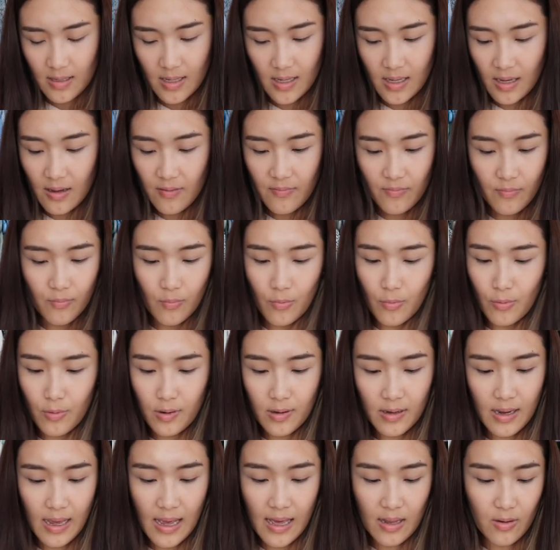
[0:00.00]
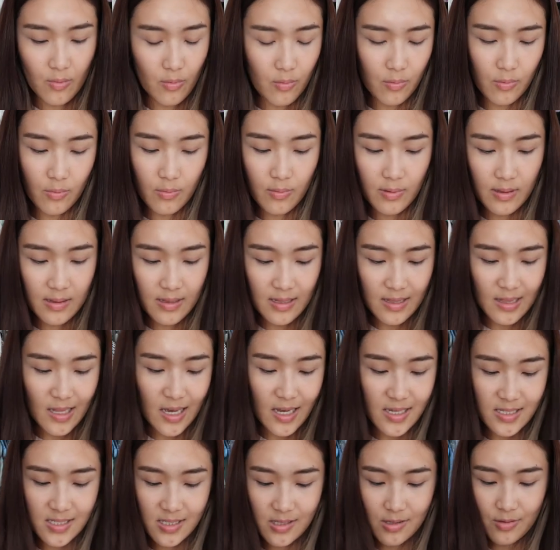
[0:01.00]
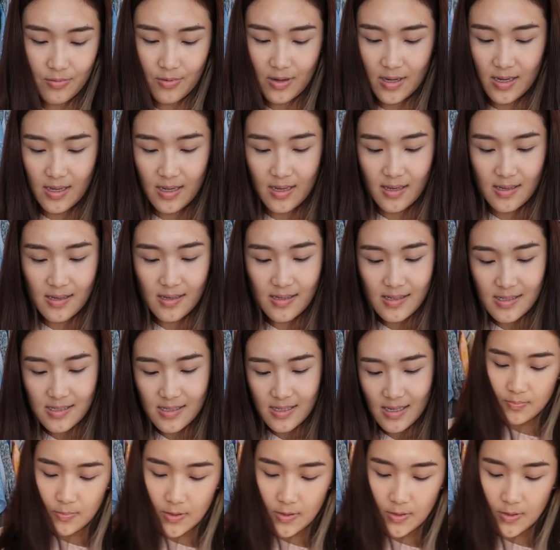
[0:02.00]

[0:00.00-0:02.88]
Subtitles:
think I've worn at all in the last 3 years.